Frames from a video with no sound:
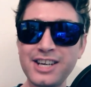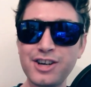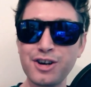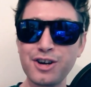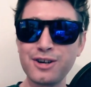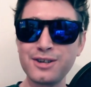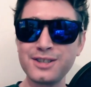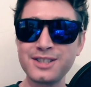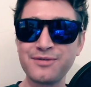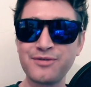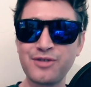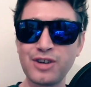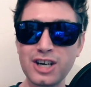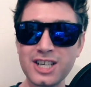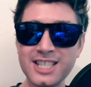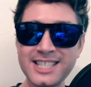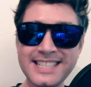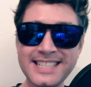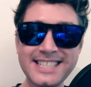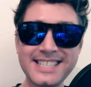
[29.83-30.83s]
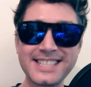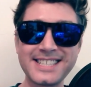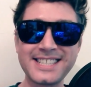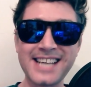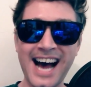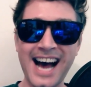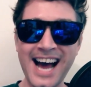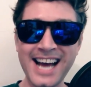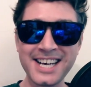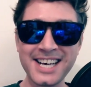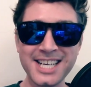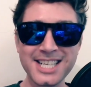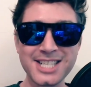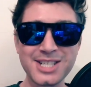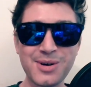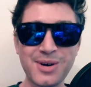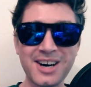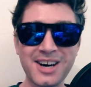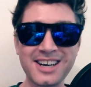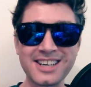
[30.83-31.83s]
Girls vs.
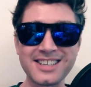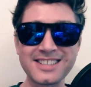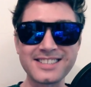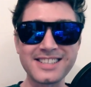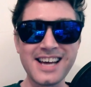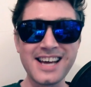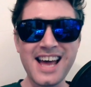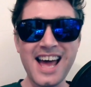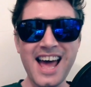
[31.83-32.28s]
Dinosaurs.